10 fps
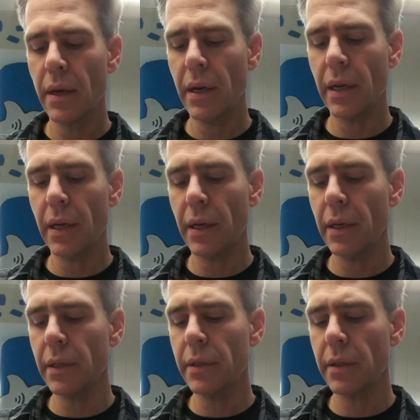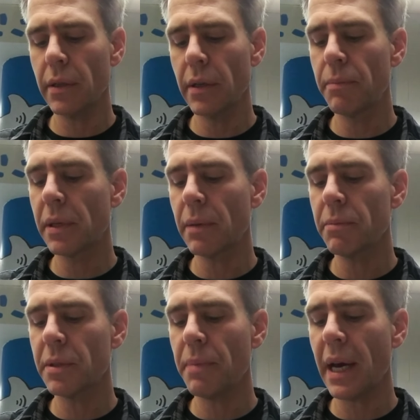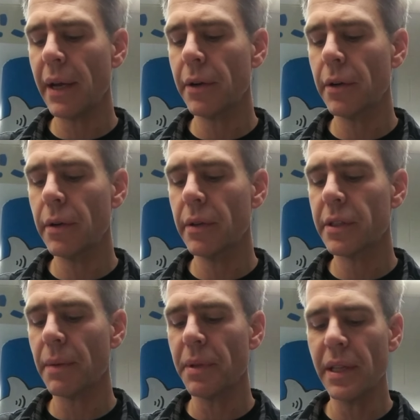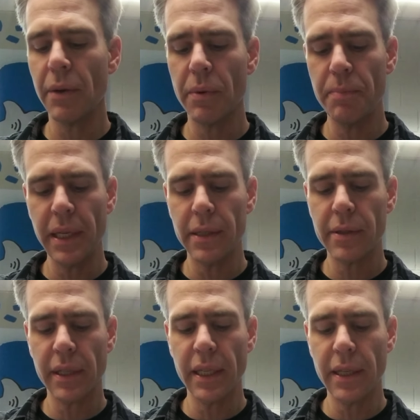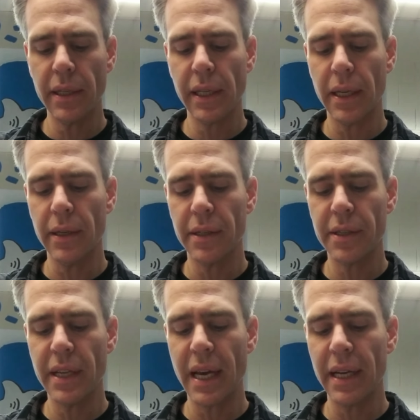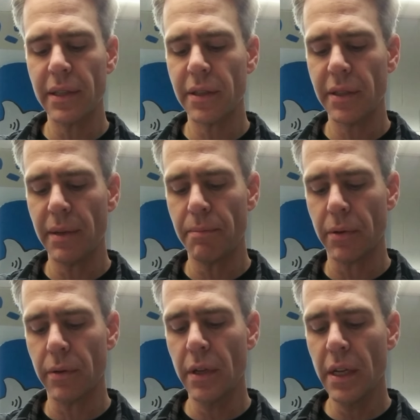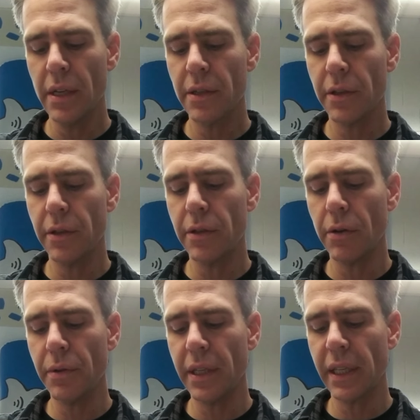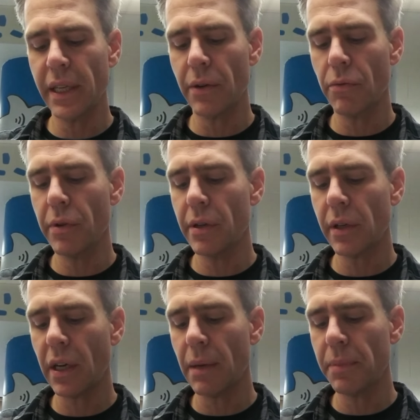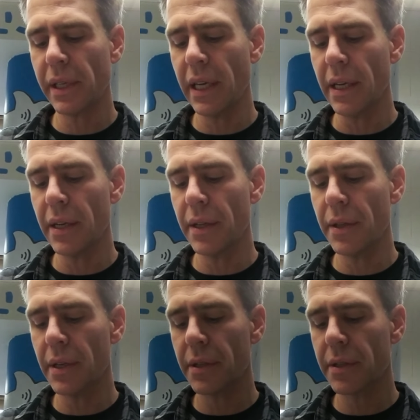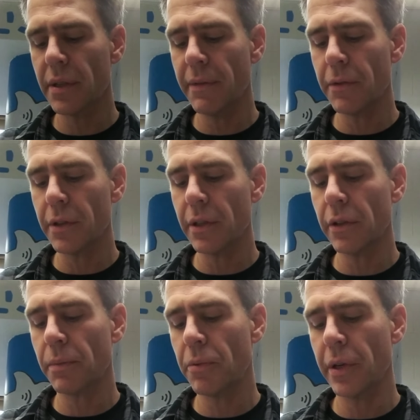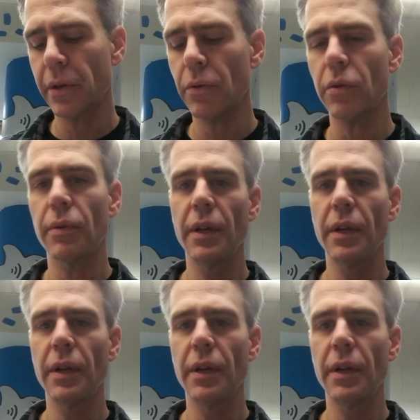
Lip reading: And it becomes a pattern. Something that repeats again and again. It's that simple. So you don't need to get real complicated in this for it to look pretty cool.